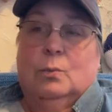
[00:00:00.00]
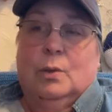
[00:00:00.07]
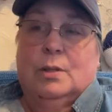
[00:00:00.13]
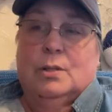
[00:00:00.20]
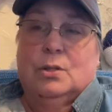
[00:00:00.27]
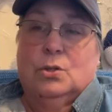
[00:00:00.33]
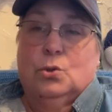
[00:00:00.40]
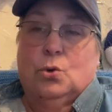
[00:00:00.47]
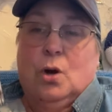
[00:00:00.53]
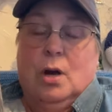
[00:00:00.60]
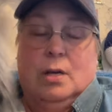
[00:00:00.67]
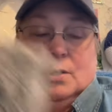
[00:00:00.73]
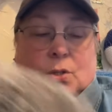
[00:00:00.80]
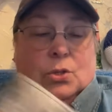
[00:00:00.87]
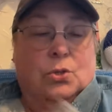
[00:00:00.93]
was a
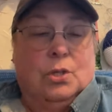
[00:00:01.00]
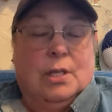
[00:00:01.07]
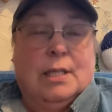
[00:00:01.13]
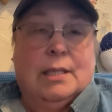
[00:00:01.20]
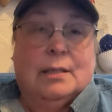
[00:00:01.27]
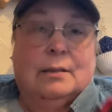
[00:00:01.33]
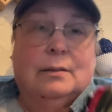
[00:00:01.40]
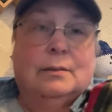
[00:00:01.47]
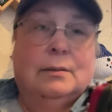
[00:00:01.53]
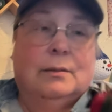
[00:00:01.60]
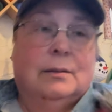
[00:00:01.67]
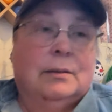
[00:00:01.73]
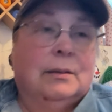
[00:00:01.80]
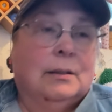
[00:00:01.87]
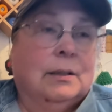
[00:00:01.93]
drawstring.
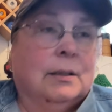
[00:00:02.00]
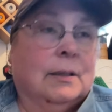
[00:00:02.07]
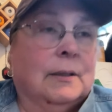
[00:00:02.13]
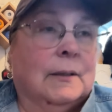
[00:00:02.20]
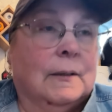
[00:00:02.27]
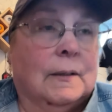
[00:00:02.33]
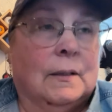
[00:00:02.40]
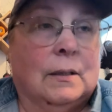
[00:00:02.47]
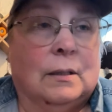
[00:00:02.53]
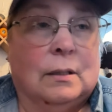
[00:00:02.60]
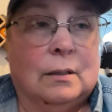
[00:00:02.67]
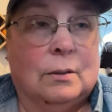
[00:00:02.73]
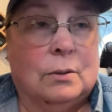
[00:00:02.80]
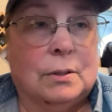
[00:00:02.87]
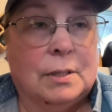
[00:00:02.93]

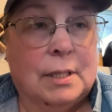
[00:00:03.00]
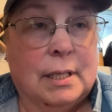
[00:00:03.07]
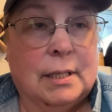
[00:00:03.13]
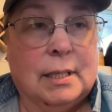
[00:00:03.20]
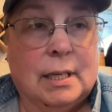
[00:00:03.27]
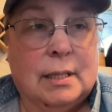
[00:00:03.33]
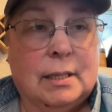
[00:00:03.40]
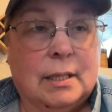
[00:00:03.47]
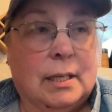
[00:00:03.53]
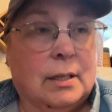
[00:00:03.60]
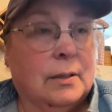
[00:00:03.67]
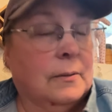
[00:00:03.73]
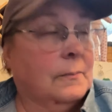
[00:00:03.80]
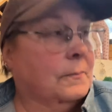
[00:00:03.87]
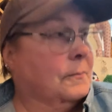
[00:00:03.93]
I'll set that
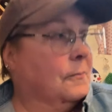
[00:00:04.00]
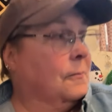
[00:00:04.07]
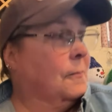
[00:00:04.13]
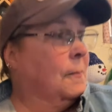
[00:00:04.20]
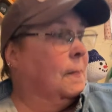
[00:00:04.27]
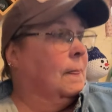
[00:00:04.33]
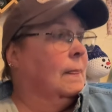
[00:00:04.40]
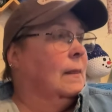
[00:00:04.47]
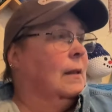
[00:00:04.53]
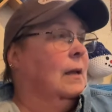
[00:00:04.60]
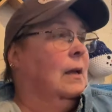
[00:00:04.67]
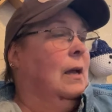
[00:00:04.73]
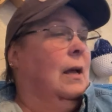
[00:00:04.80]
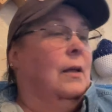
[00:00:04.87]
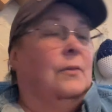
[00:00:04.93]
there.
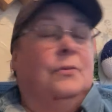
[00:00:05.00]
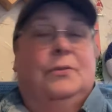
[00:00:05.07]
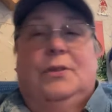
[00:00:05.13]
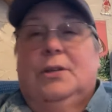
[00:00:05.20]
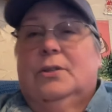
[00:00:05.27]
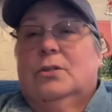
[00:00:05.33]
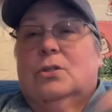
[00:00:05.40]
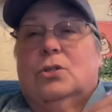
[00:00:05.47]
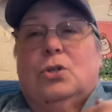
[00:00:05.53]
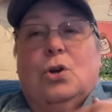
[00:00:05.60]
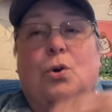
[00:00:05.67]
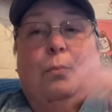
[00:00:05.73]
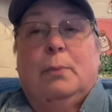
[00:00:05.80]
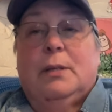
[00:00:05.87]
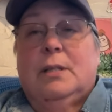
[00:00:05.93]
There's
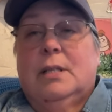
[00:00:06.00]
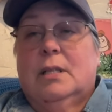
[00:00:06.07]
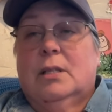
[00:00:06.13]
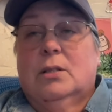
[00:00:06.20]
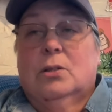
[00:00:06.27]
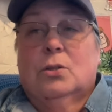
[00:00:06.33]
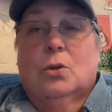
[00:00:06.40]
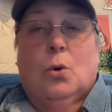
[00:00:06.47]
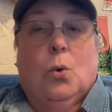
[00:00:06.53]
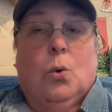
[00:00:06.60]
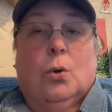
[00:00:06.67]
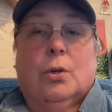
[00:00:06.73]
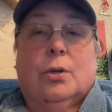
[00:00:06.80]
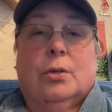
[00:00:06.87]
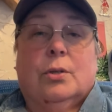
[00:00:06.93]
no particular
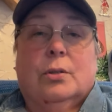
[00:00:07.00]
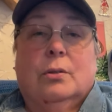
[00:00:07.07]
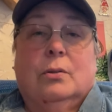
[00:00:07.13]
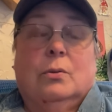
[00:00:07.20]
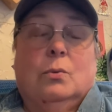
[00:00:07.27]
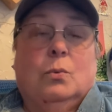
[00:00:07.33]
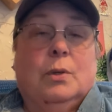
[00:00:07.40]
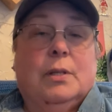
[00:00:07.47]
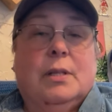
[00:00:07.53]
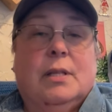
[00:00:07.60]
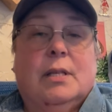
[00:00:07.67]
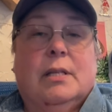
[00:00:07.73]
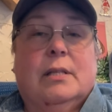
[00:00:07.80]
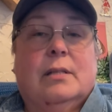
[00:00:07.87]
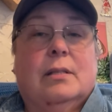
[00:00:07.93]
order with
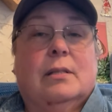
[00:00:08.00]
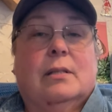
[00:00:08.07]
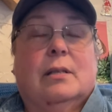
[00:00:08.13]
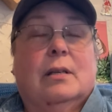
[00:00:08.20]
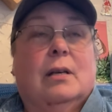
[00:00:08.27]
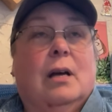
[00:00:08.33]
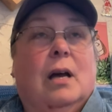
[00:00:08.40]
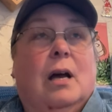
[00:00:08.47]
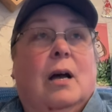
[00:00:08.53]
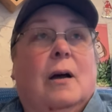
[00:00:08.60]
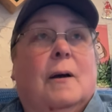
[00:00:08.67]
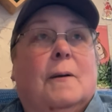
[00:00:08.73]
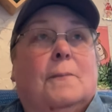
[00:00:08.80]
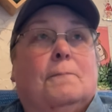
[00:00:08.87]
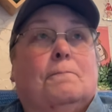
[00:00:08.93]
this.
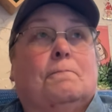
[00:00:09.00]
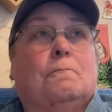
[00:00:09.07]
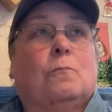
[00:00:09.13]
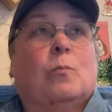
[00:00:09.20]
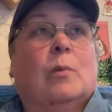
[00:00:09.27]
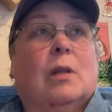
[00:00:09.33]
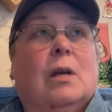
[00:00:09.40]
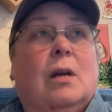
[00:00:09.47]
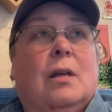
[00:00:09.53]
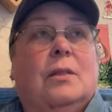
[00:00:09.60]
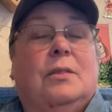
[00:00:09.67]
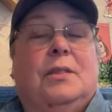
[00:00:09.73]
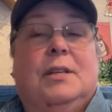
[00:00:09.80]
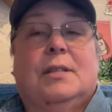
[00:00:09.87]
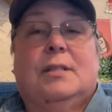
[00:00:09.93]

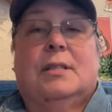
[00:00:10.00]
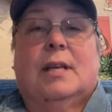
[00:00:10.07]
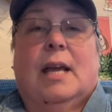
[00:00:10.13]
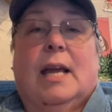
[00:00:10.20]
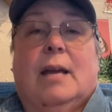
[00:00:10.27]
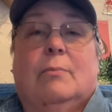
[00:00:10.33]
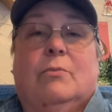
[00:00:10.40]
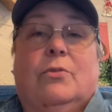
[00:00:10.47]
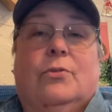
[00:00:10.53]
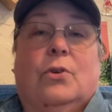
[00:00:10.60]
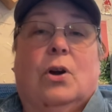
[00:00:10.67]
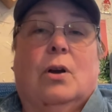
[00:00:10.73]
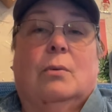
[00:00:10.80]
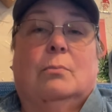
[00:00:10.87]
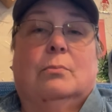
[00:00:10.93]
This came
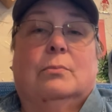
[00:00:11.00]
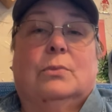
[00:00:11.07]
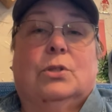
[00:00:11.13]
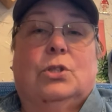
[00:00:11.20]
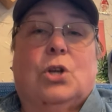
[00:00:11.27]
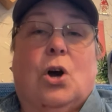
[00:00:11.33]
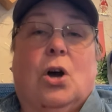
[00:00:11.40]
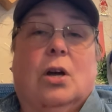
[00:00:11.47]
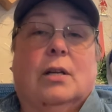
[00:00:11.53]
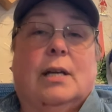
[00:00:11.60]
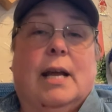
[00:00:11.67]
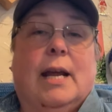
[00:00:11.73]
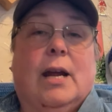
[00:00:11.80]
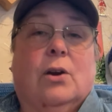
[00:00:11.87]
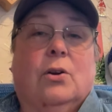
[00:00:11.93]
from Don
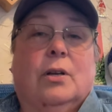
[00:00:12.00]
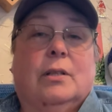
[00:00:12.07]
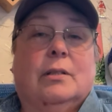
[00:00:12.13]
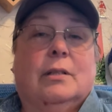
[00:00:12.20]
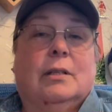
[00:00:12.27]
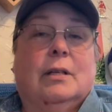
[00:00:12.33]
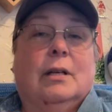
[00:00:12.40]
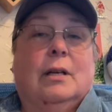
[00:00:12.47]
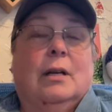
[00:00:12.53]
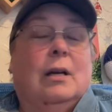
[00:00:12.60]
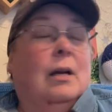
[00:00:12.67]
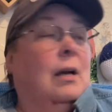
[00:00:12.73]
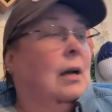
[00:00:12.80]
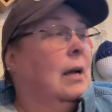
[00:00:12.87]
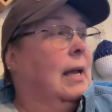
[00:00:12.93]
Arron.
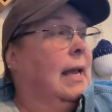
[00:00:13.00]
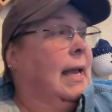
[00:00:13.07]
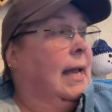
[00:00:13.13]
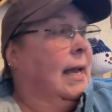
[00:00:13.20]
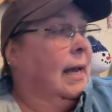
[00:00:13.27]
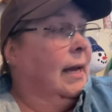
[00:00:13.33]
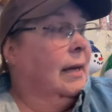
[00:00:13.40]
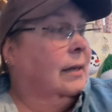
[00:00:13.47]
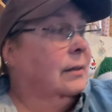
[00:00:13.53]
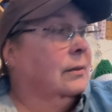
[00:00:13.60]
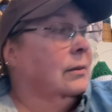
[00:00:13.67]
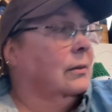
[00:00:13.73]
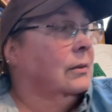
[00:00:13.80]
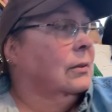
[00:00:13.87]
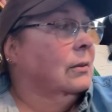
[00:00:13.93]

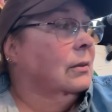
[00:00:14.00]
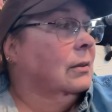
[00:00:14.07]
And